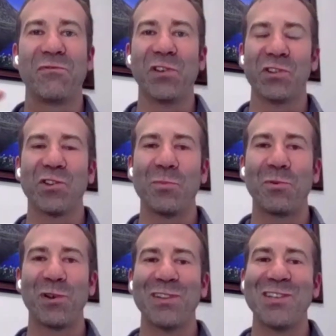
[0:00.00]
feel so
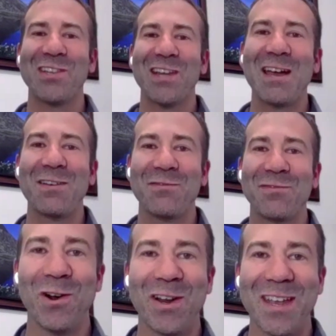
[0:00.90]
privileged to have
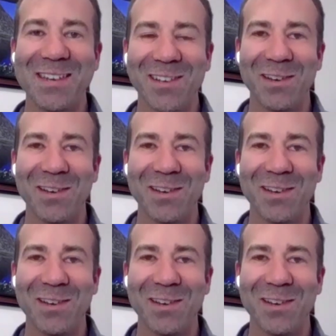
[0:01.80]
our guest